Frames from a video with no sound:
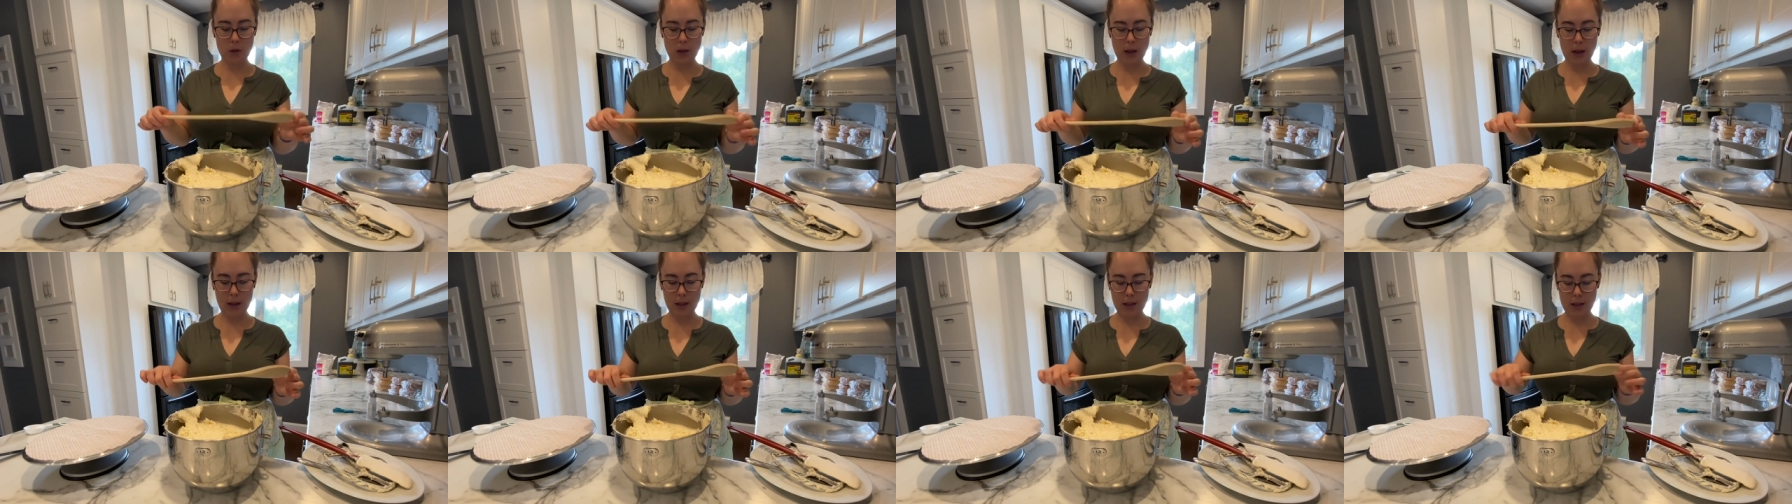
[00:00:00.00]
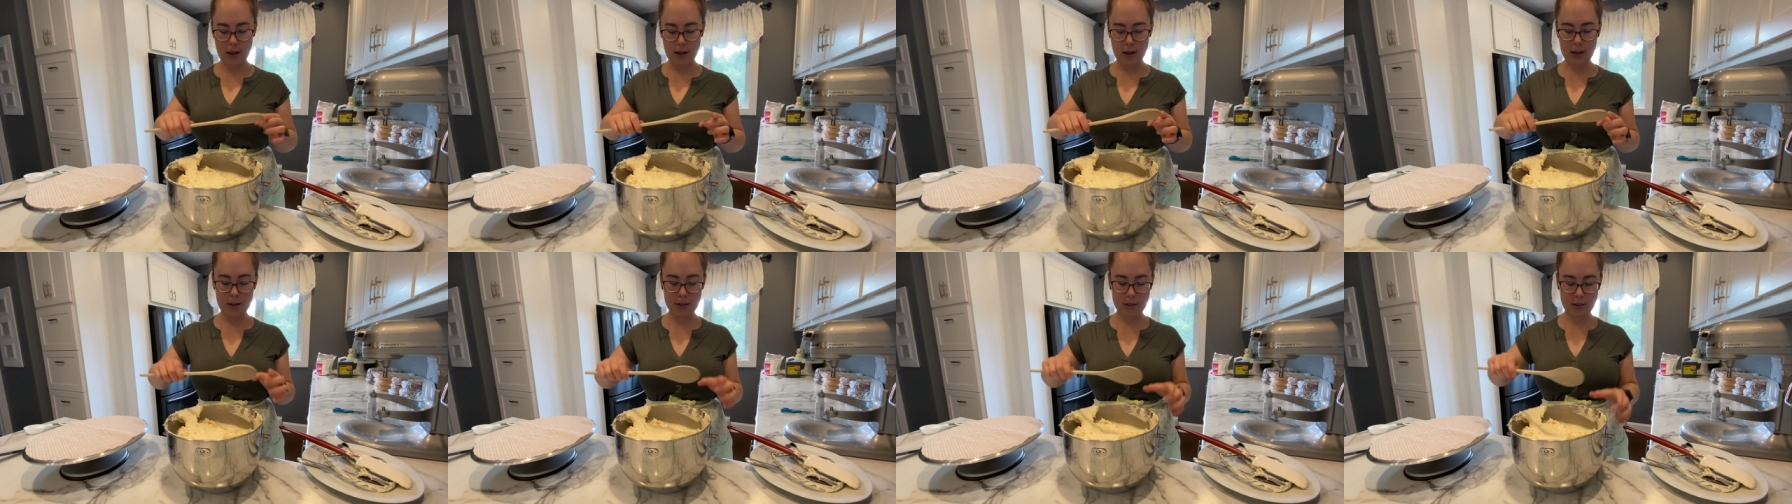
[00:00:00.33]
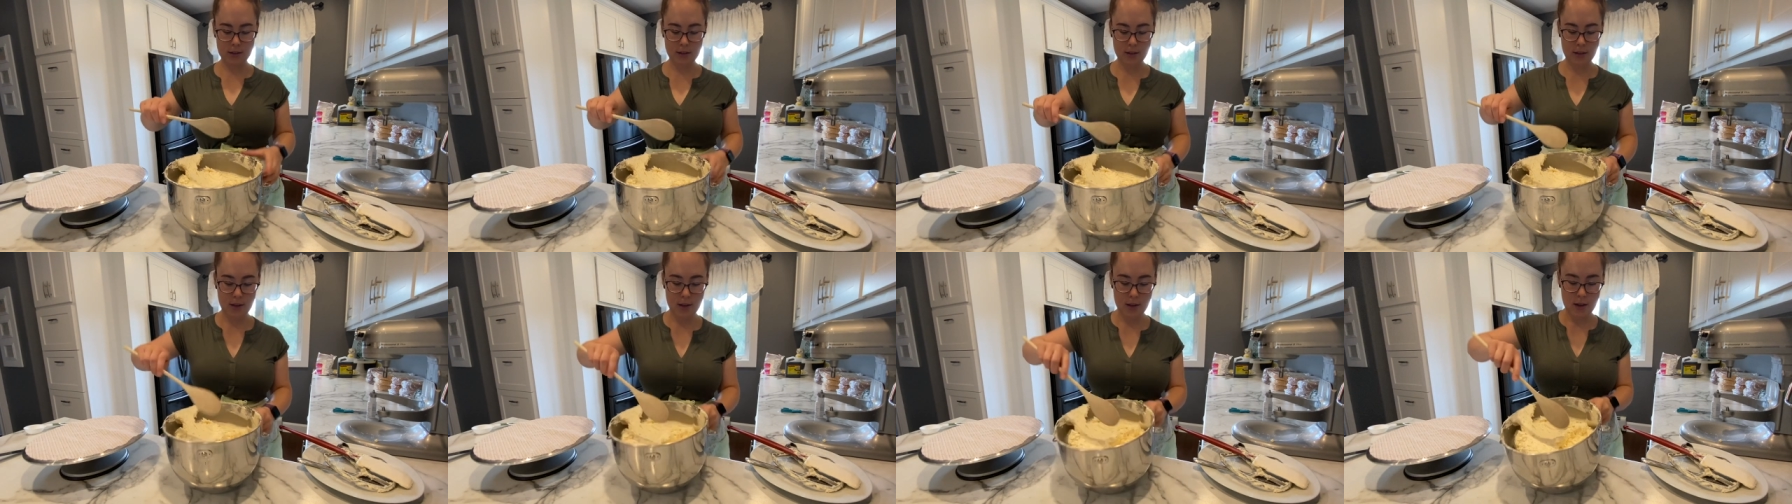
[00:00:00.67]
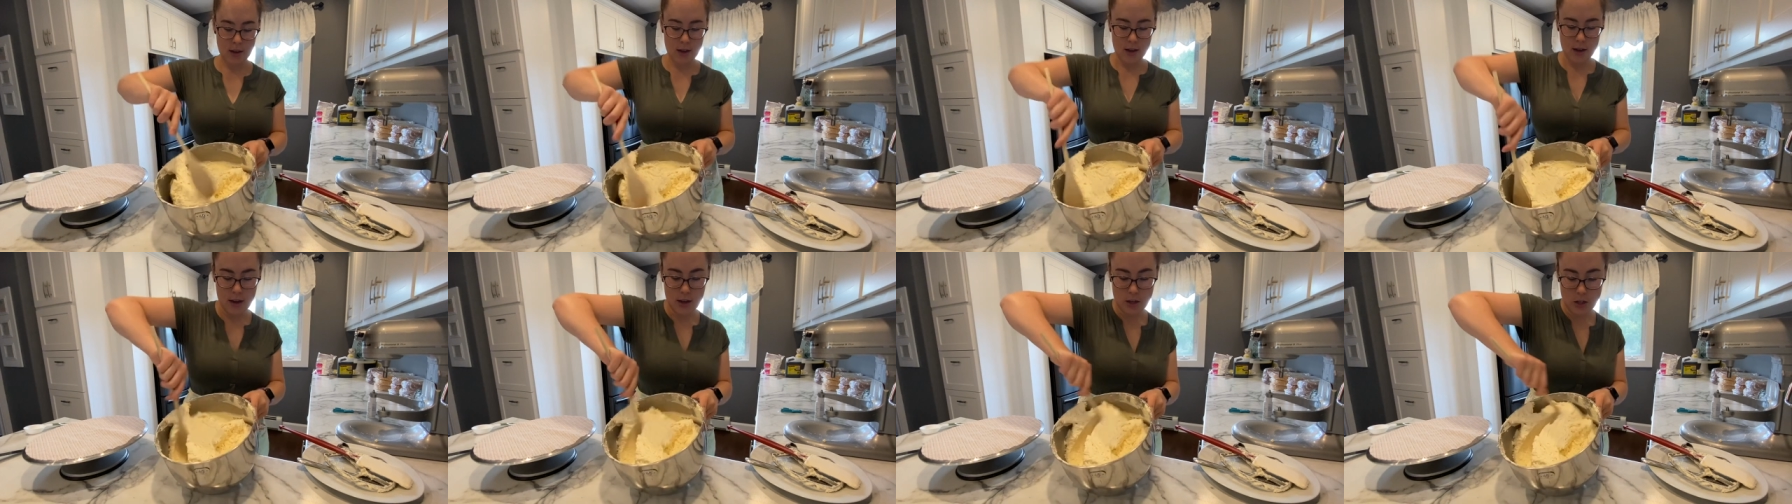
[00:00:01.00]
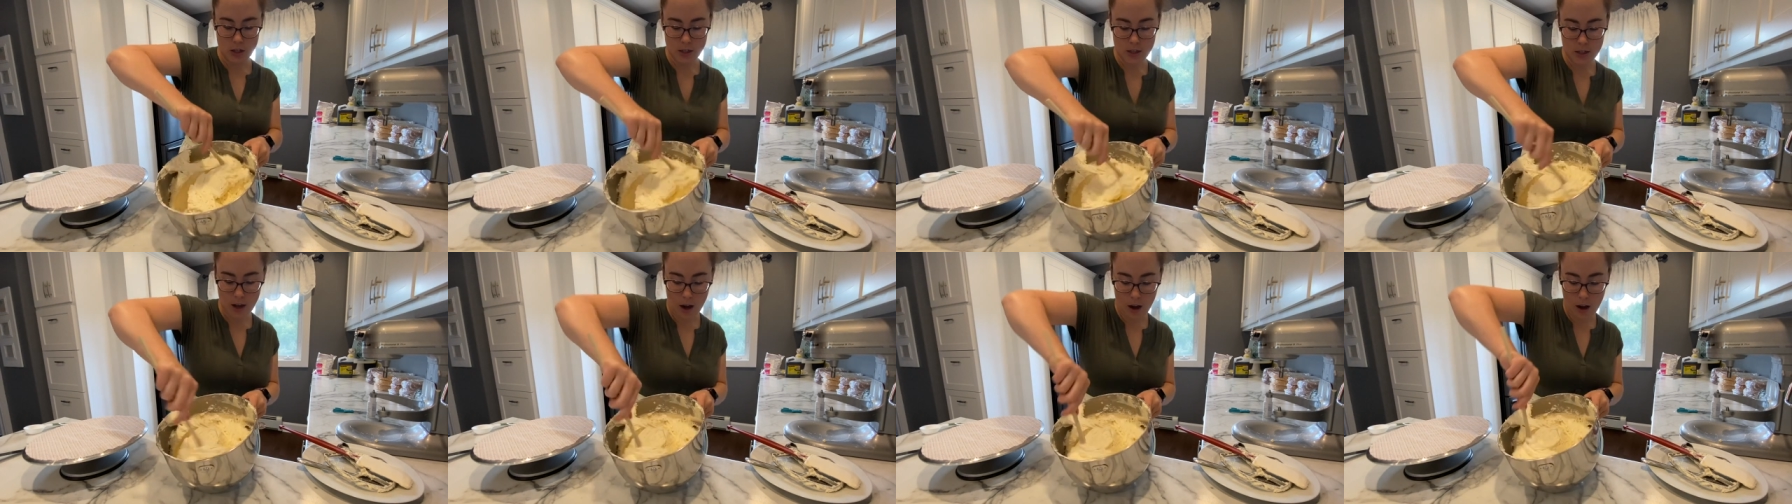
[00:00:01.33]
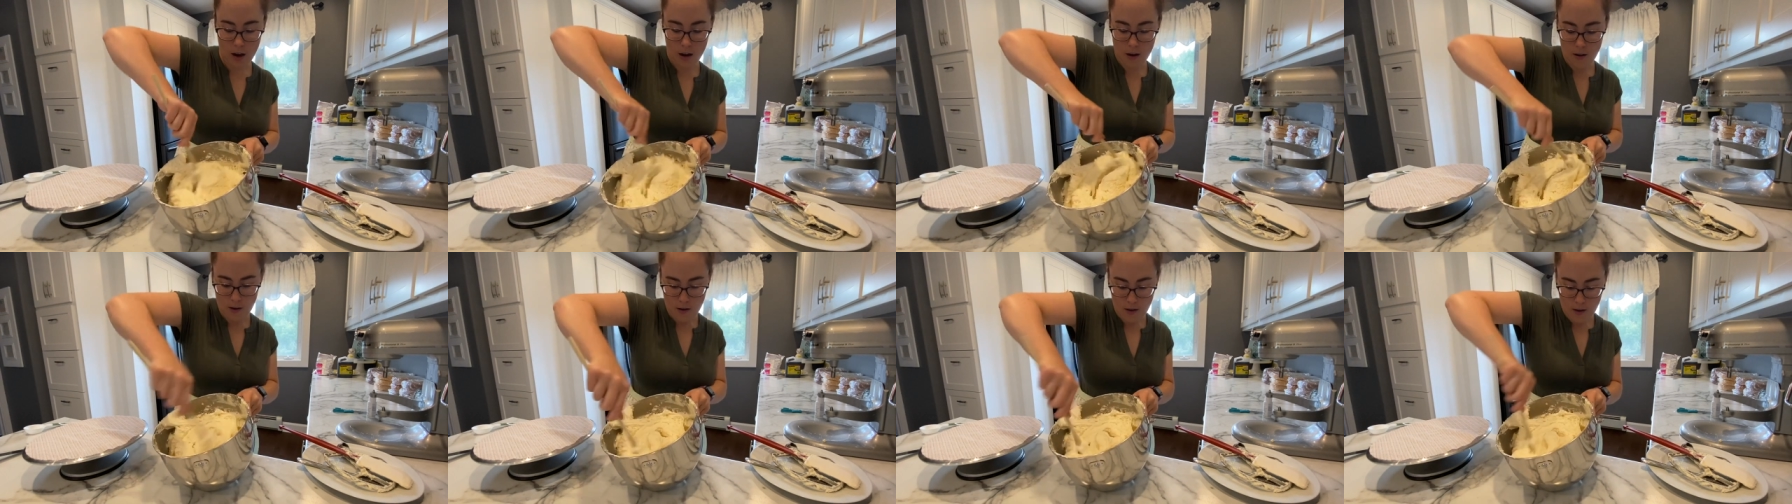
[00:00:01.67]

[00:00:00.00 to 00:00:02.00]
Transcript: like this and just kind of